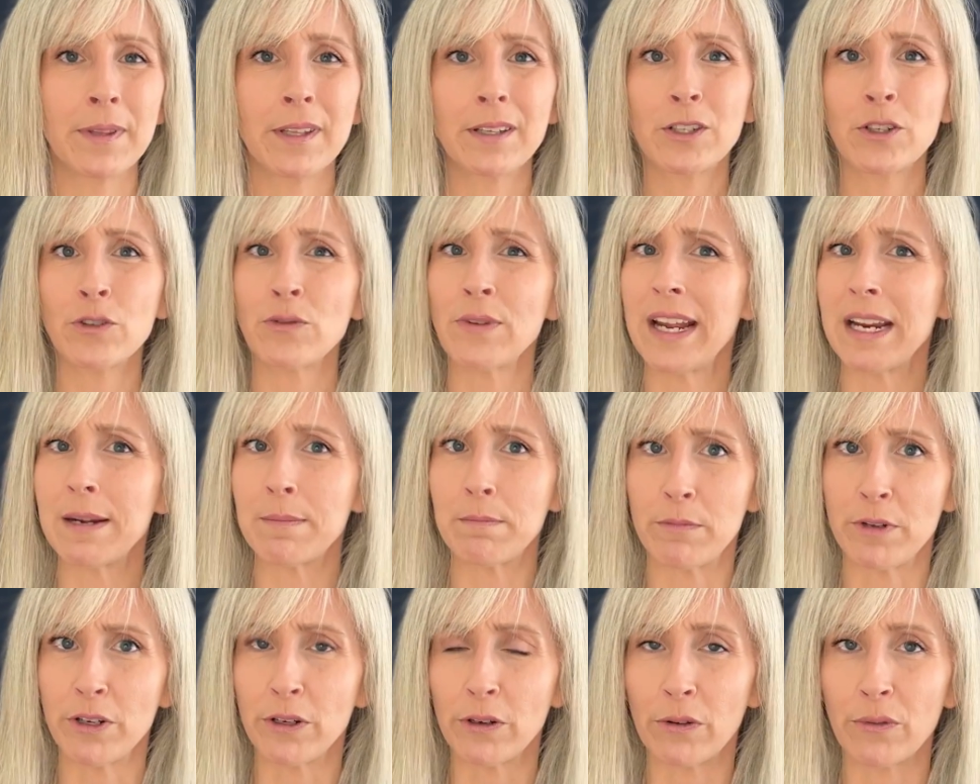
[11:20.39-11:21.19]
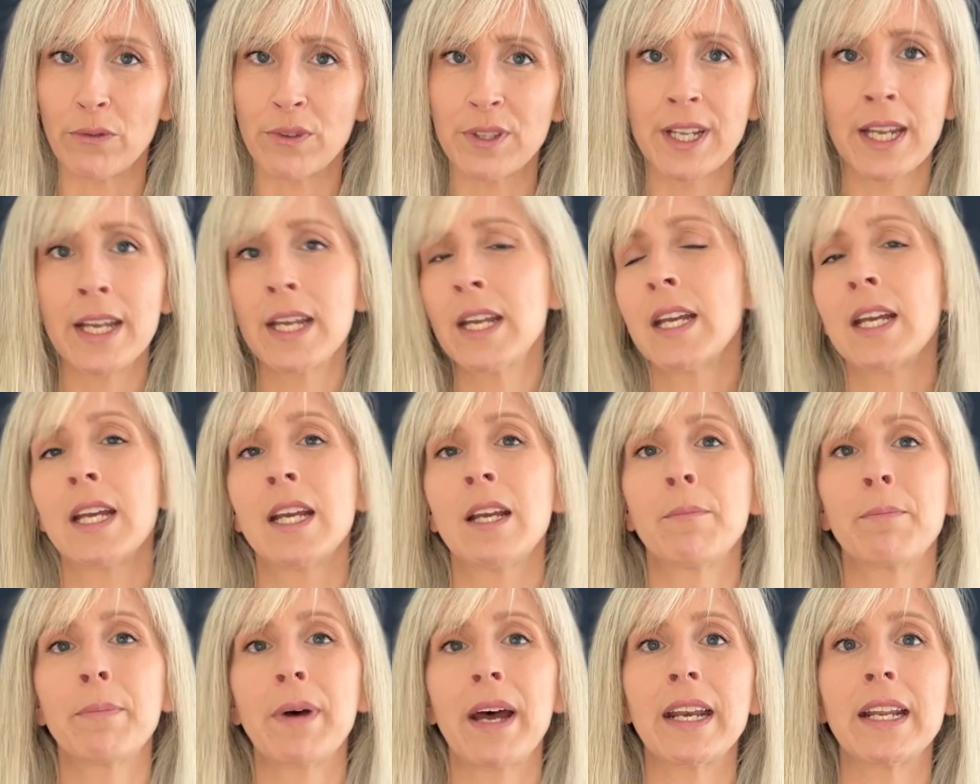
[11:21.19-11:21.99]
The terrain moves,
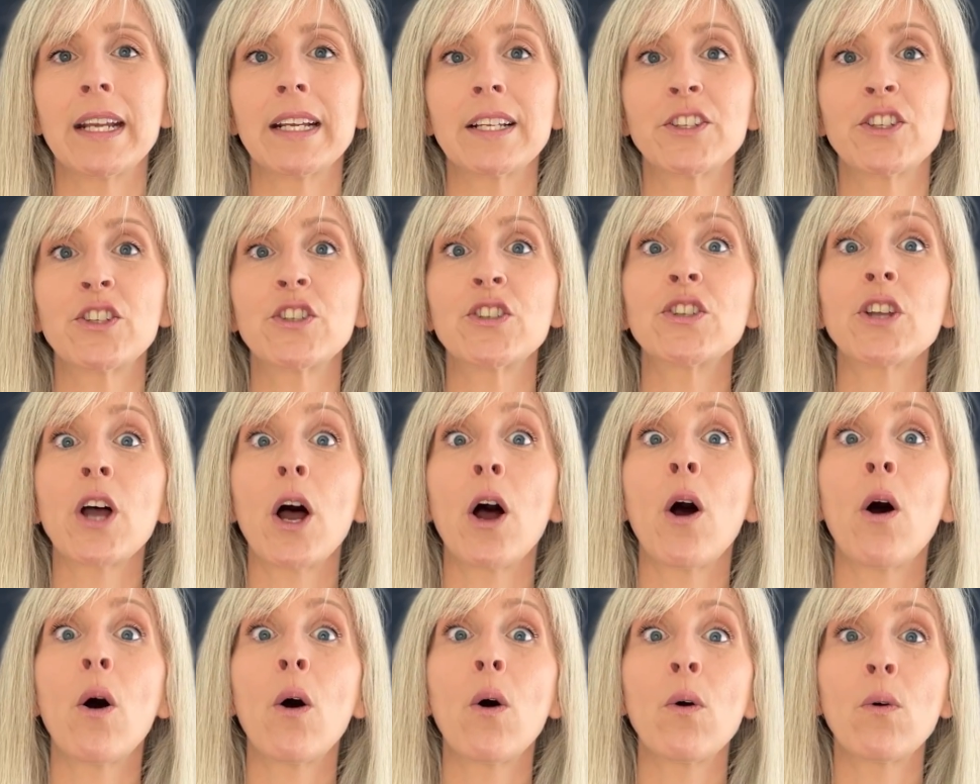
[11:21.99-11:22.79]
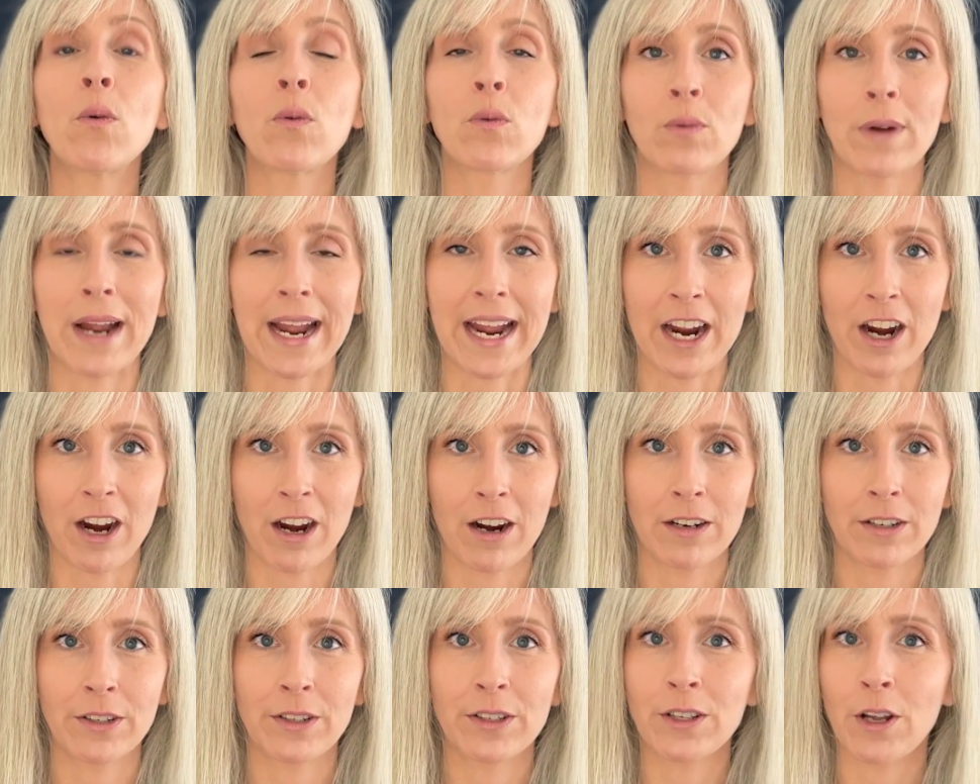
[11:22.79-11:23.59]
but it's so
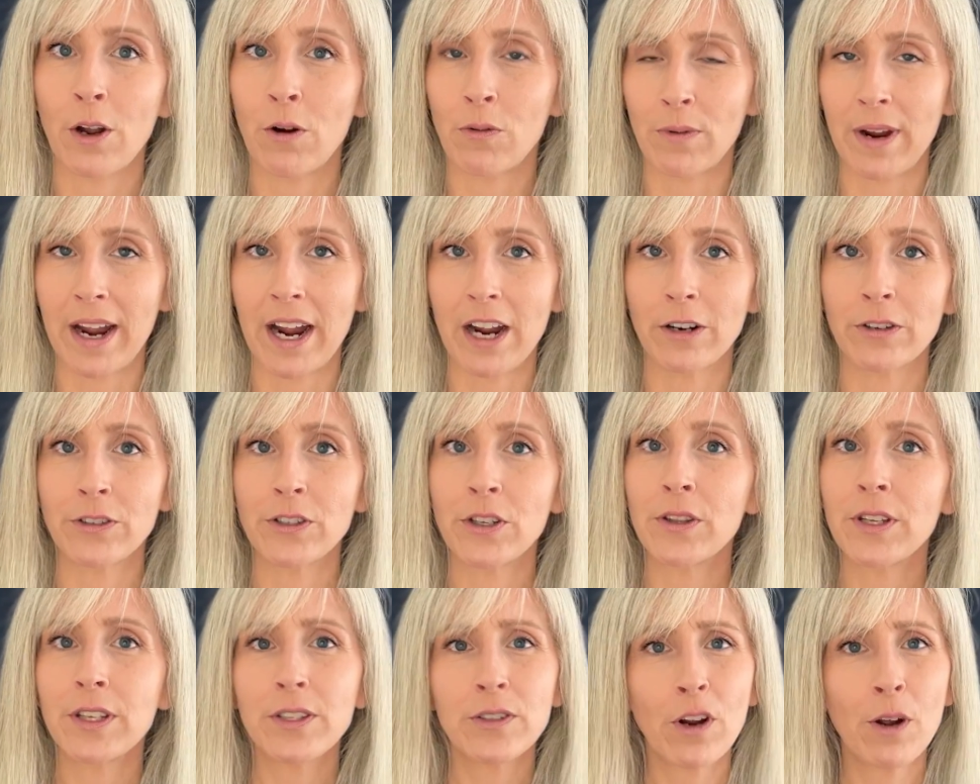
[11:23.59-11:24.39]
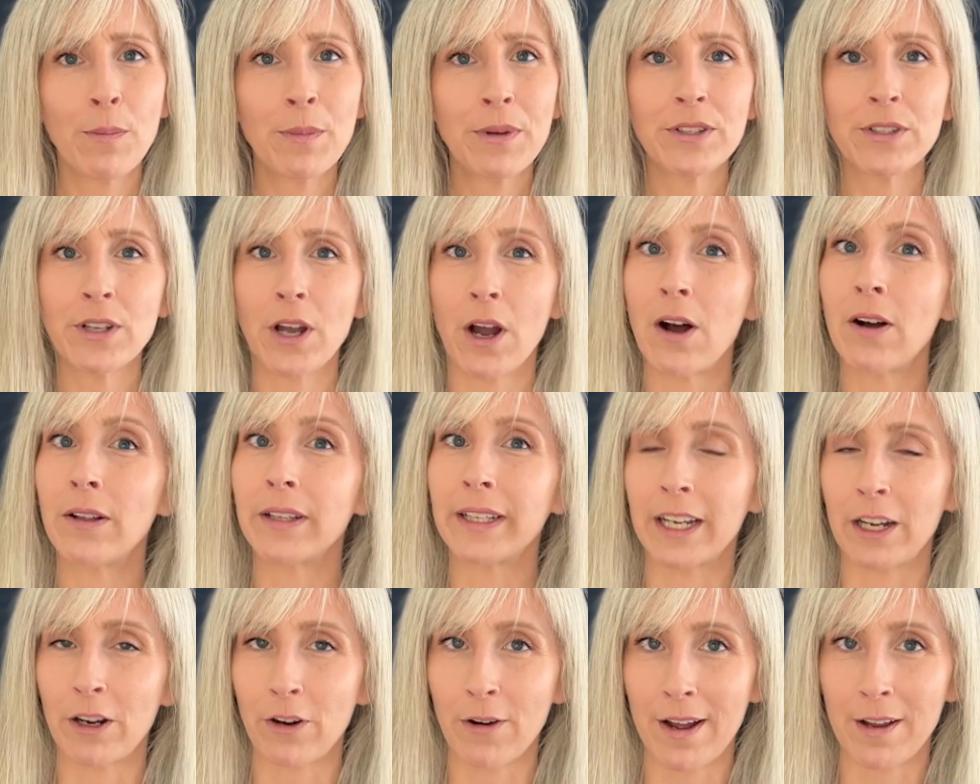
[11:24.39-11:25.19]
rare, so rare. So these are almost all
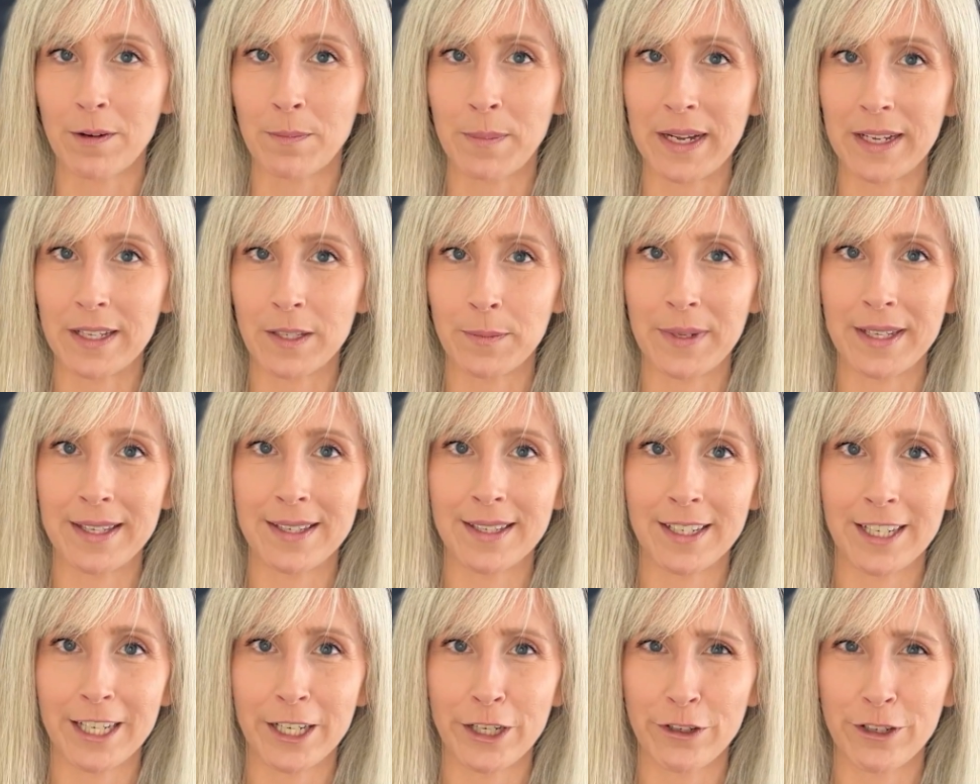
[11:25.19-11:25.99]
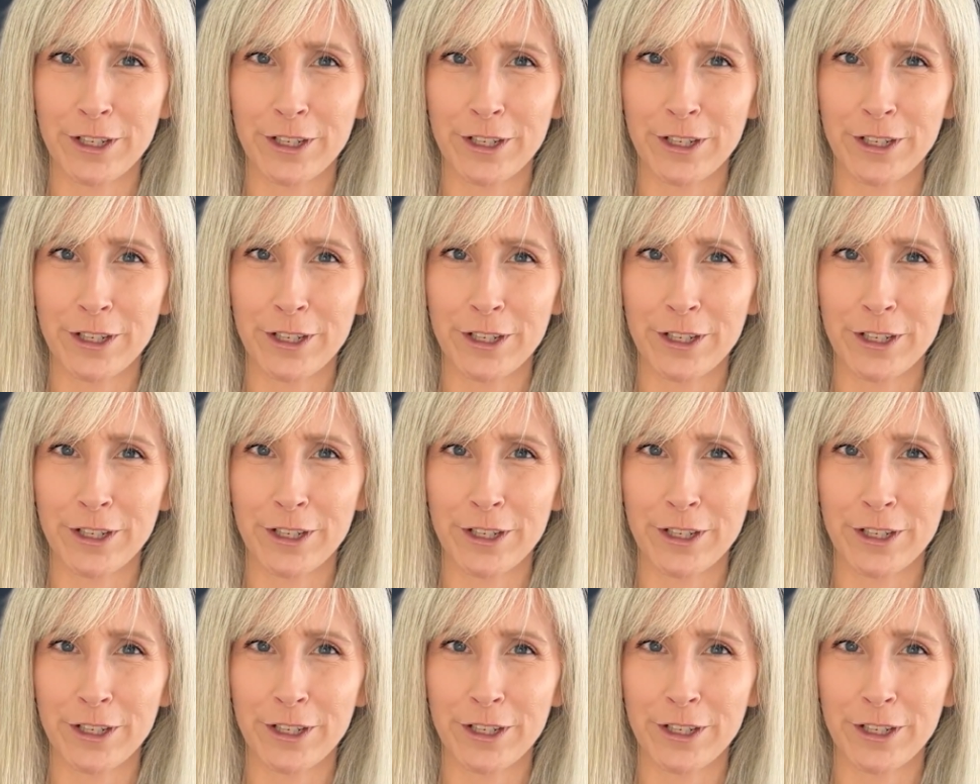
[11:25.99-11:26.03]
in-ground basements in here